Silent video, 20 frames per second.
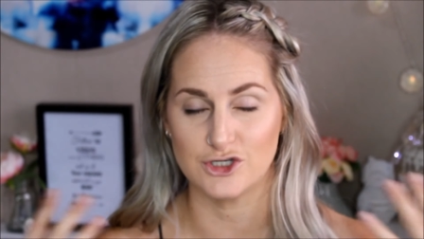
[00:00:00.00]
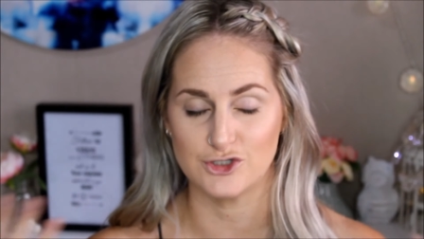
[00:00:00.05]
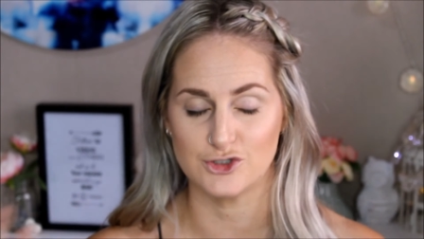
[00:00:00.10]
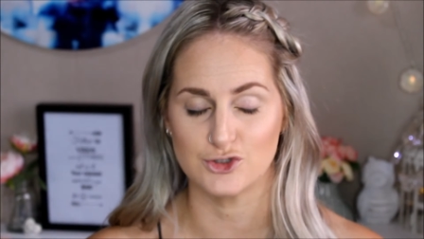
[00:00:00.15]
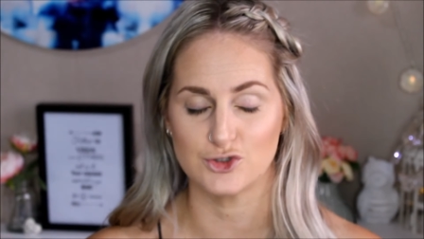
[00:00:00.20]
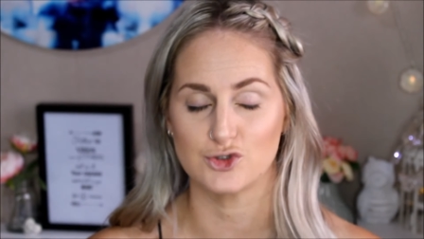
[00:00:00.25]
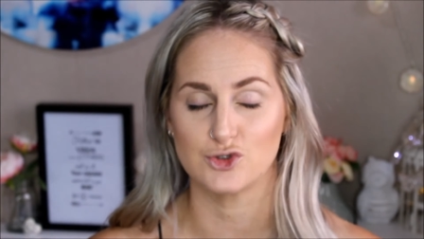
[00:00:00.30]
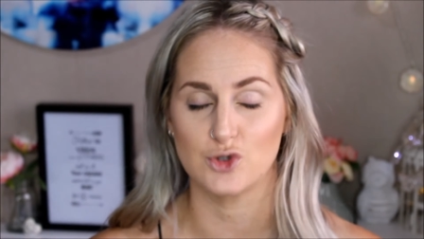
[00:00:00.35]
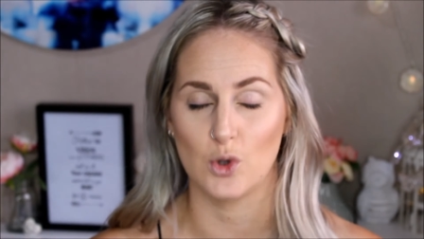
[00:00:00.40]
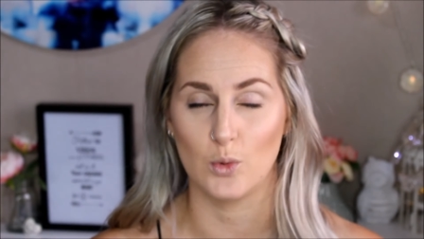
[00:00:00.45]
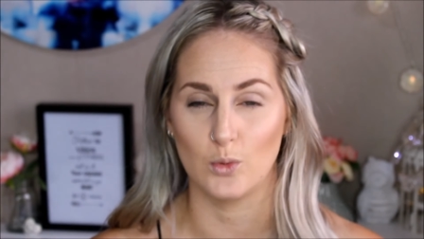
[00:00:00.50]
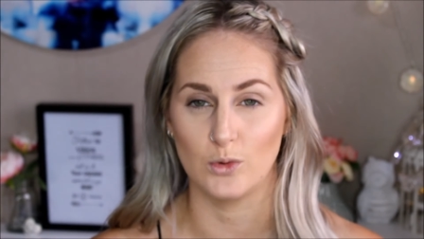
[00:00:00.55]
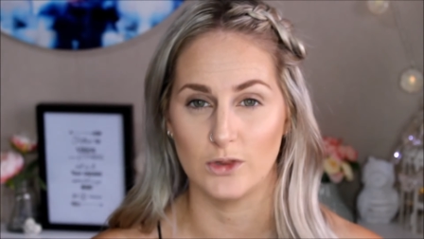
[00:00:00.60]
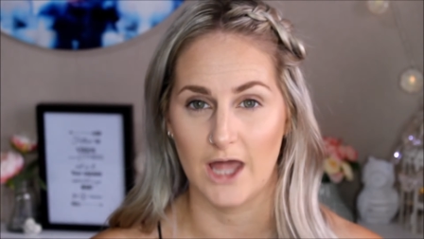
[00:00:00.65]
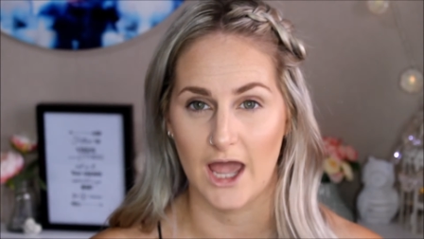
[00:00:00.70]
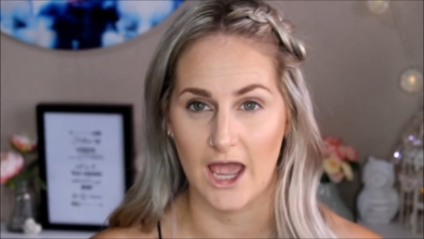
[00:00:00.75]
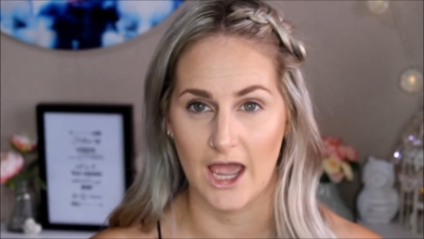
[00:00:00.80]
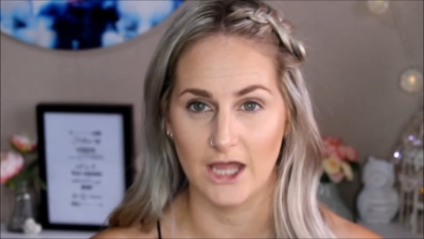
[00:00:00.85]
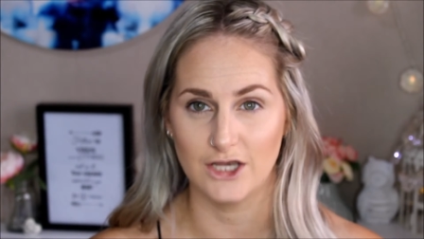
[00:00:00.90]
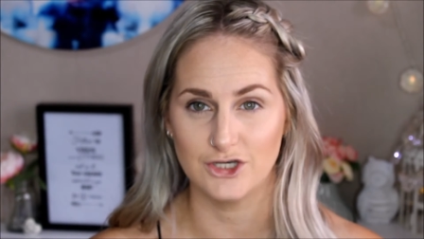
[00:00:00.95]
is so
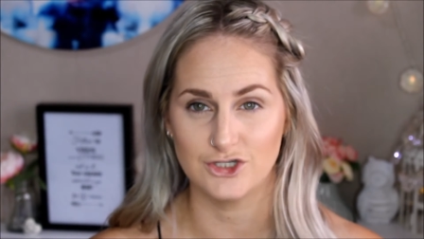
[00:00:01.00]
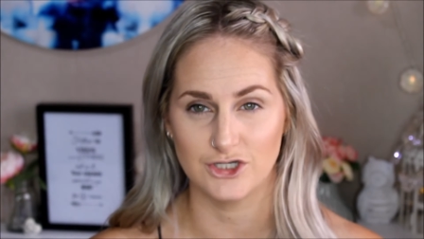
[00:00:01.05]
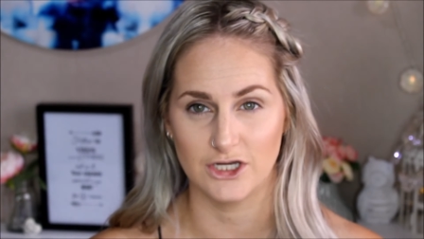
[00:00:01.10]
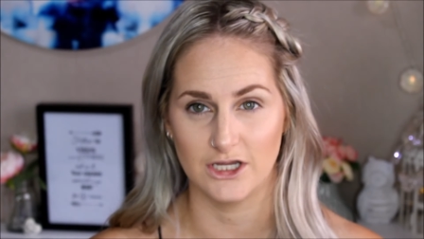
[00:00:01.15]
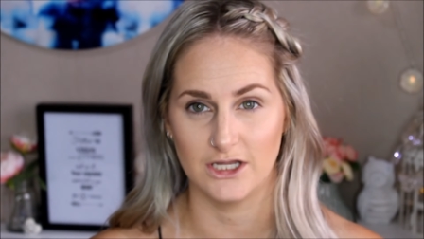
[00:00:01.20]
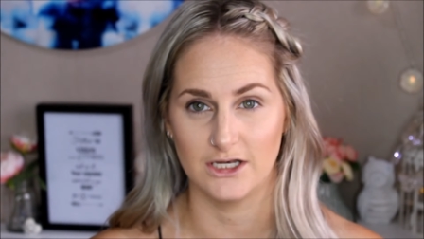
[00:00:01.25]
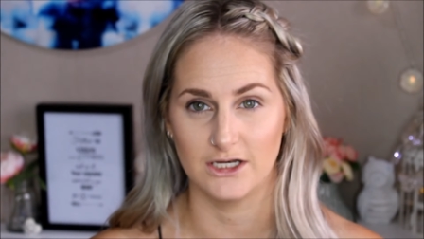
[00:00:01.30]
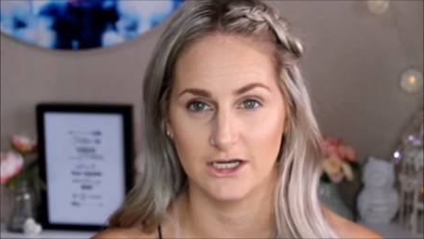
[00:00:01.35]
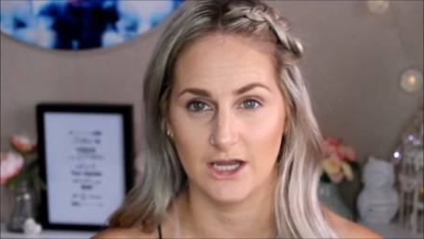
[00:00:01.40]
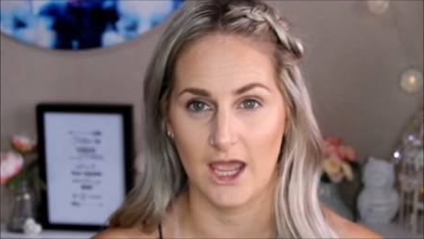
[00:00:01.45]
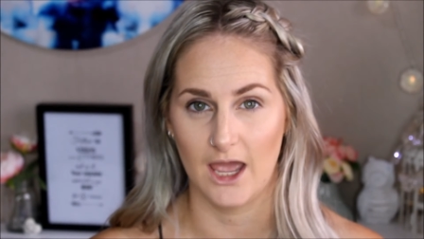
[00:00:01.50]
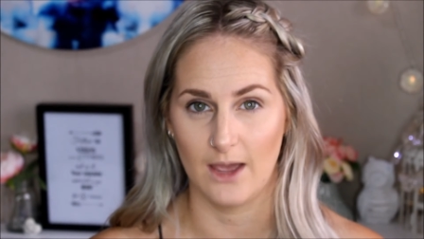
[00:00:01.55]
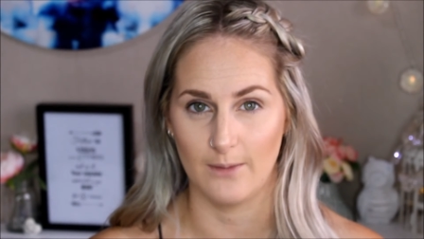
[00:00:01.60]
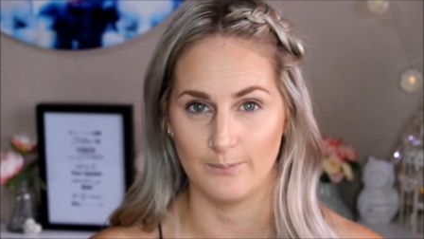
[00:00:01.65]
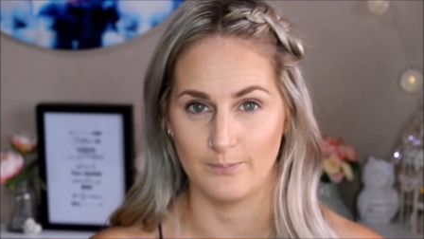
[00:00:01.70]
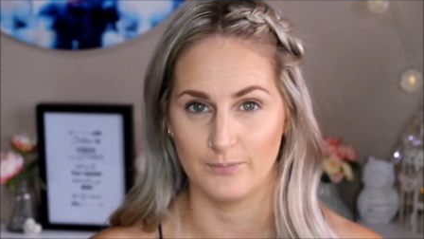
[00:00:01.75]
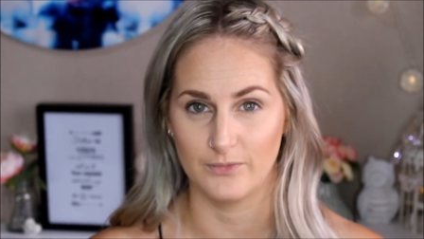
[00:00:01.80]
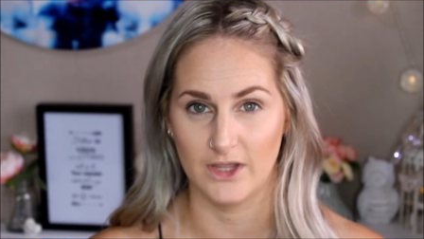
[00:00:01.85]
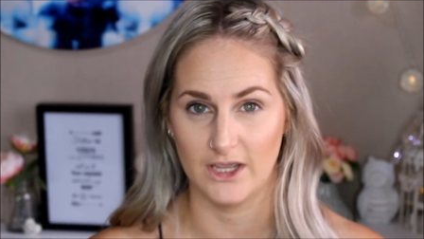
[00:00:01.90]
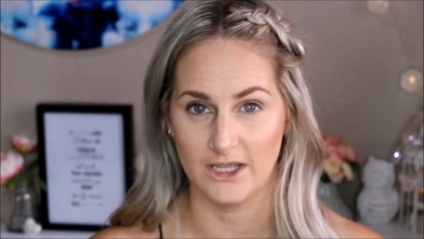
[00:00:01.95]
large
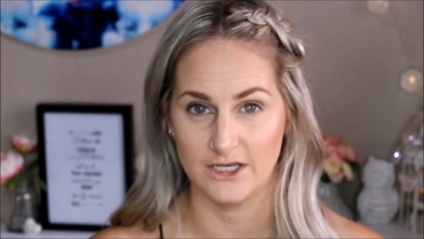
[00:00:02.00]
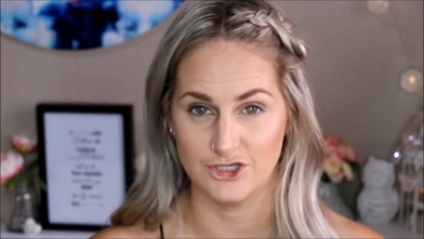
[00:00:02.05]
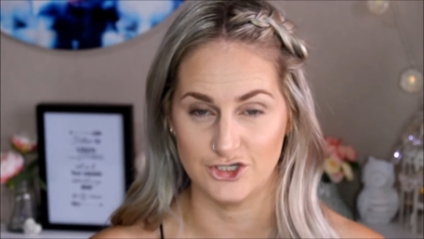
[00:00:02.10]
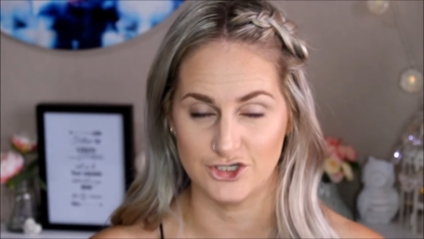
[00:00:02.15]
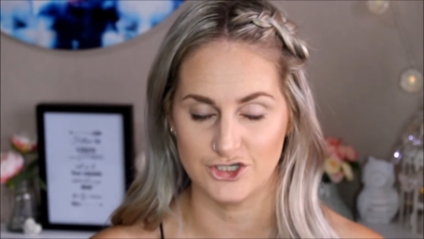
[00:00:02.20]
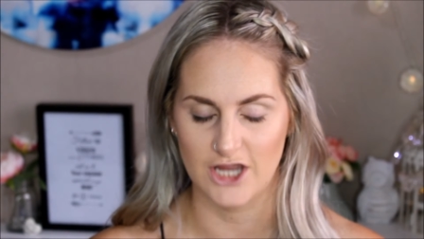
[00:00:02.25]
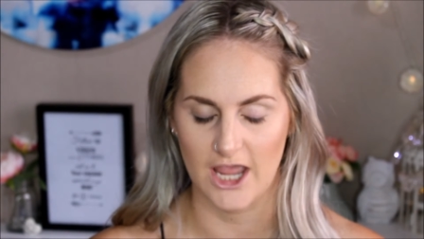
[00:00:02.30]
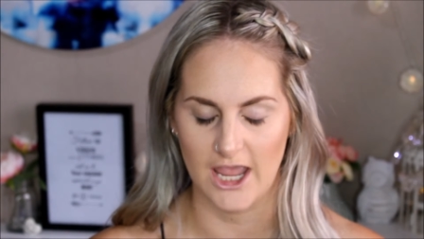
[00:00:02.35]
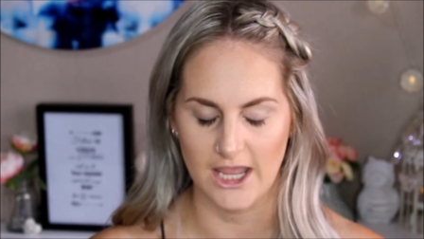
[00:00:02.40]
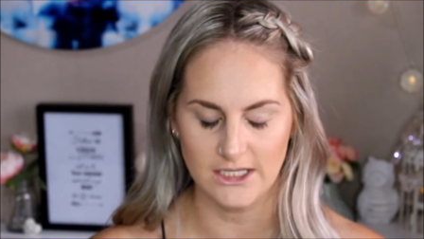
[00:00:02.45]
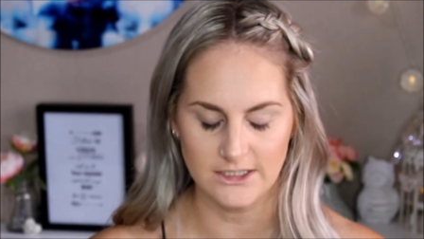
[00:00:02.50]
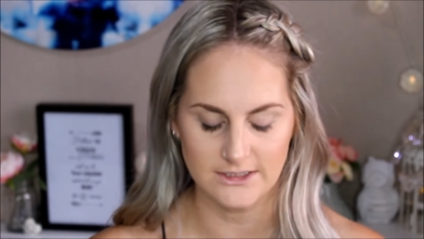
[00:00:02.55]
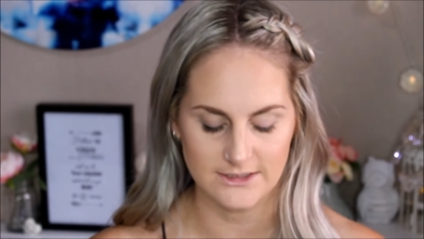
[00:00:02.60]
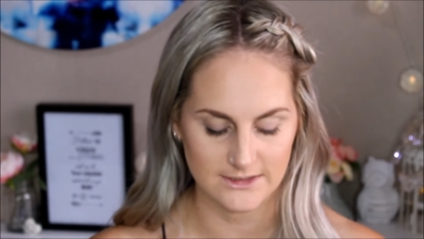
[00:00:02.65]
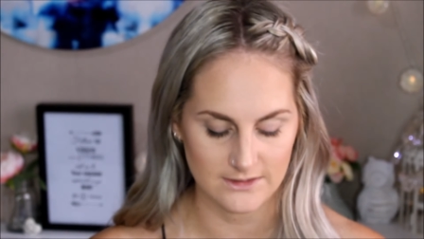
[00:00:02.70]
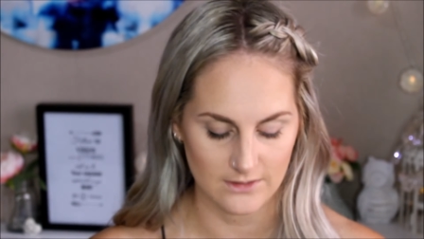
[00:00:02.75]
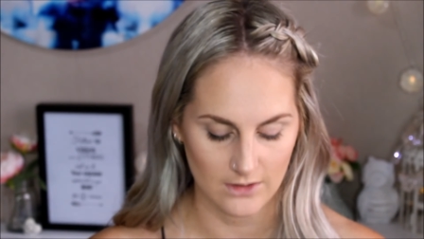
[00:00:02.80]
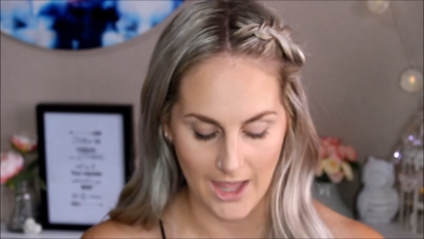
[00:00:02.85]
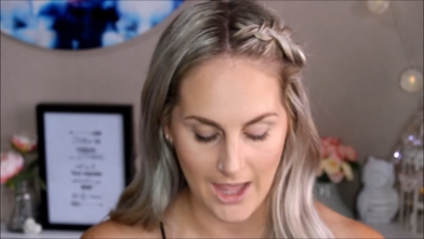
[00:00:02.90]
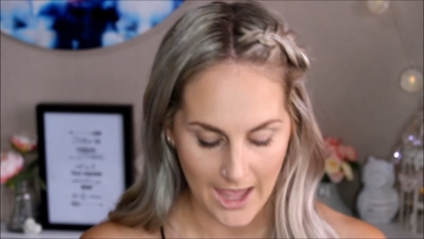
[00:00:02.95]
in
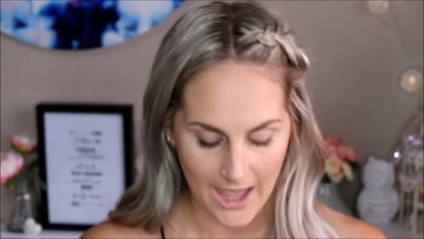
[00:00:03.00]
shades.